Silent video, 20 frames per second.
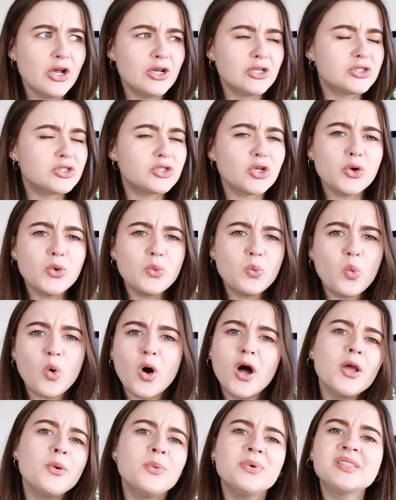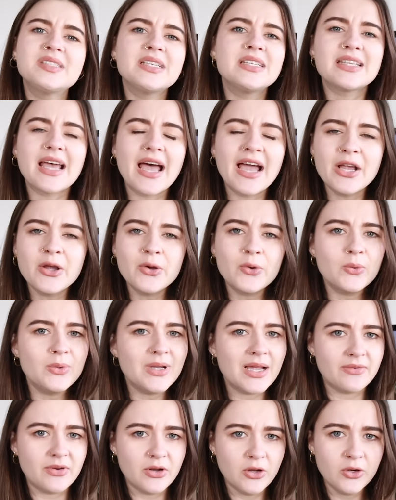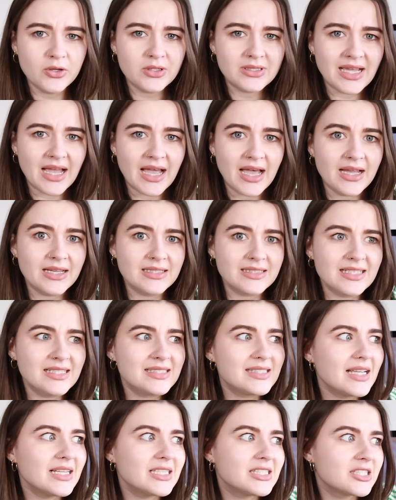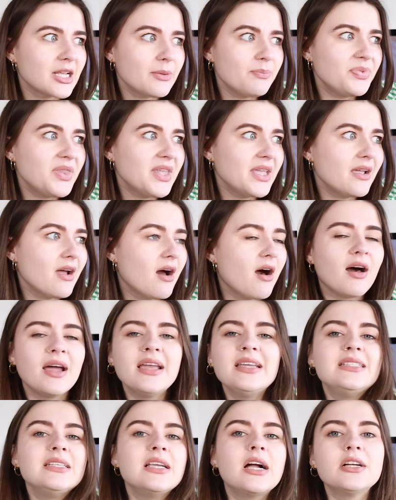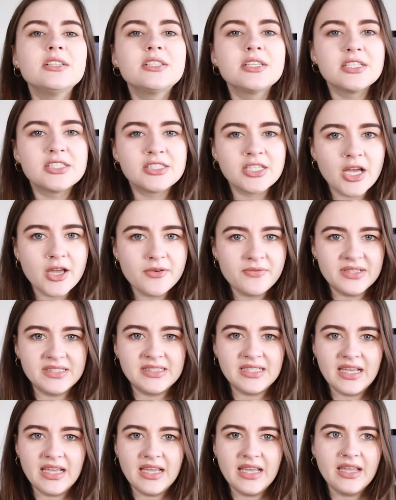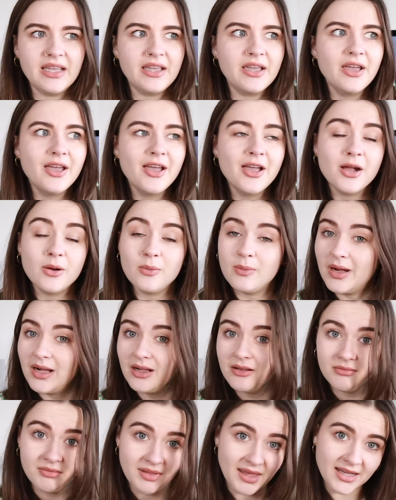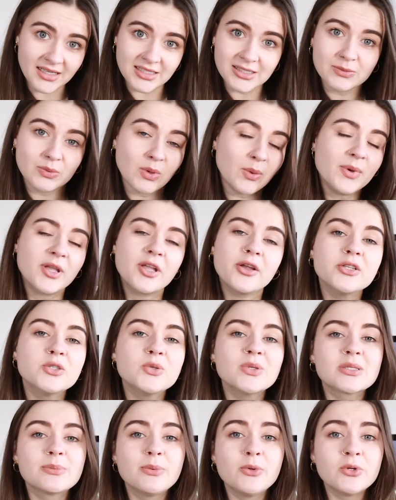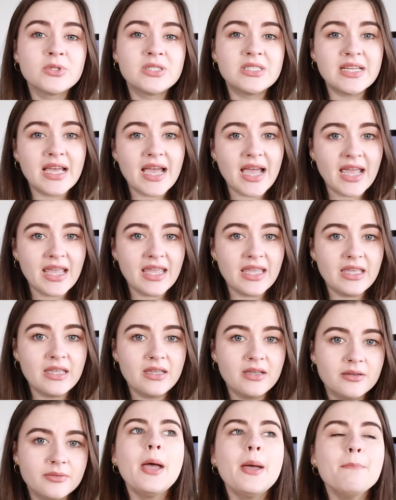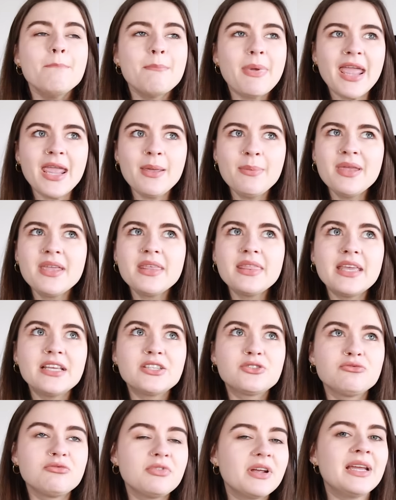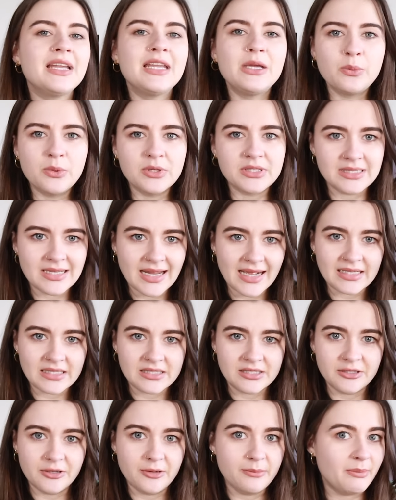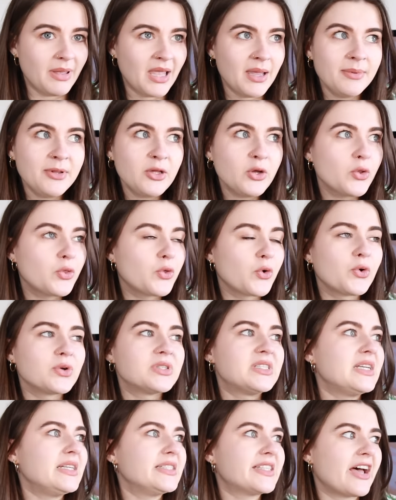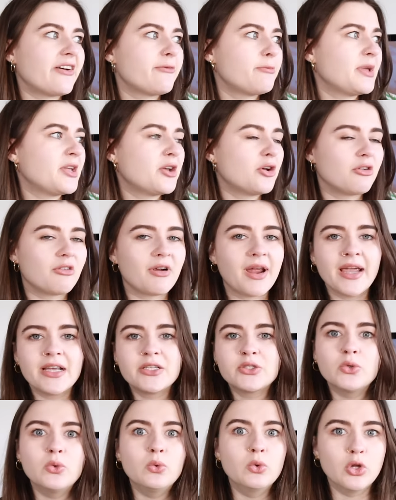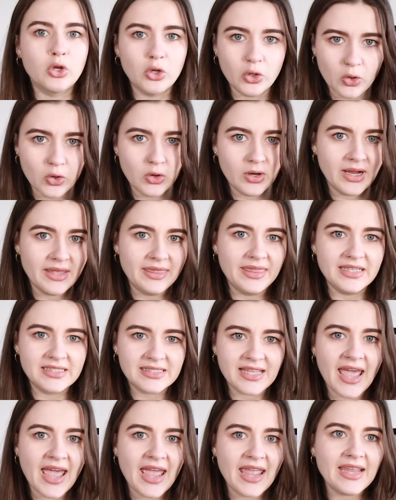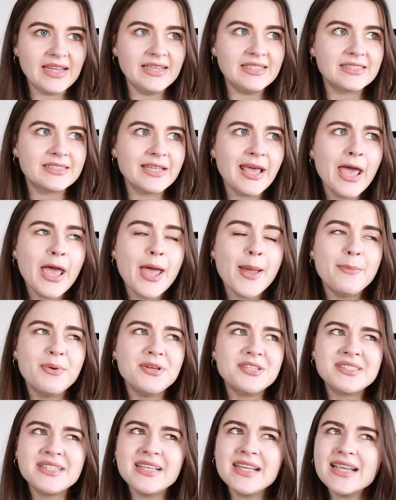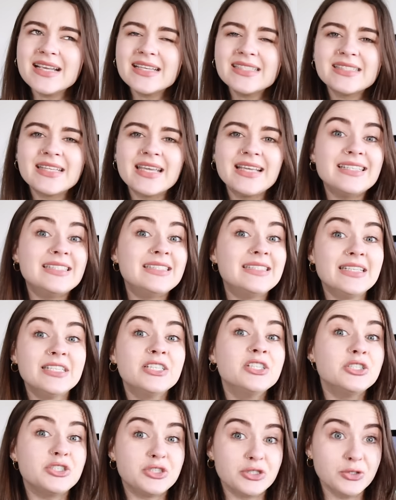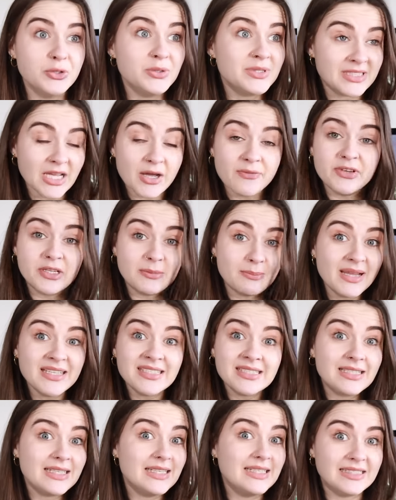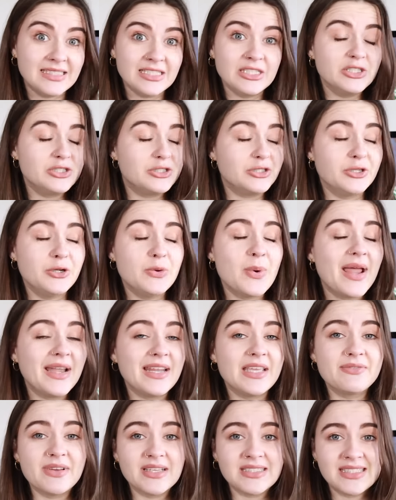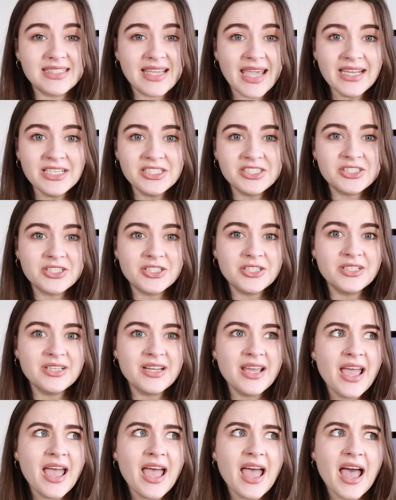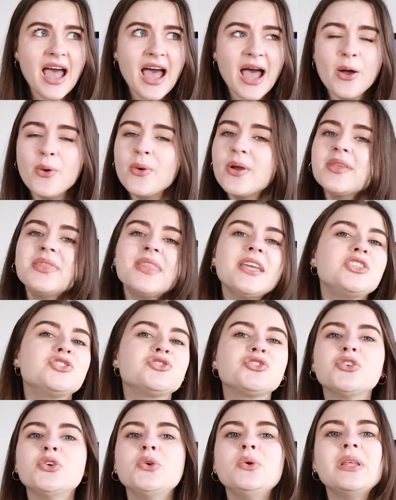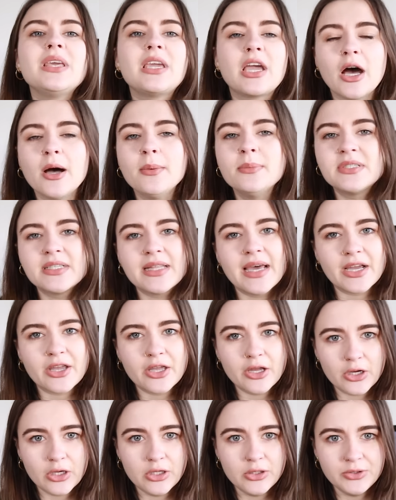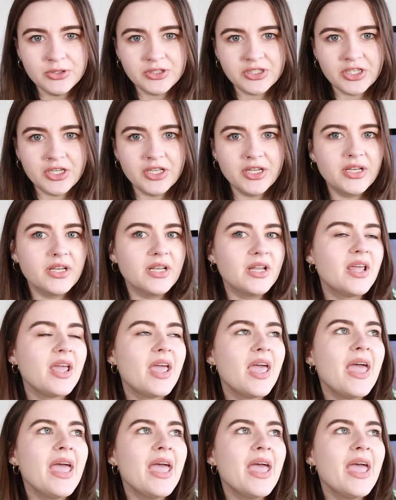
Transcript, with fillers: So, why was this angle never looked at? Is there something hiding under the surface here? Well, that's what we're going to explore today. Maybe this really was an accident. Maybe the authorities have been correct all along in this case. But seeing as they didn't do, self admittedly didn't do any investigation, how can they truly come to that conclusion?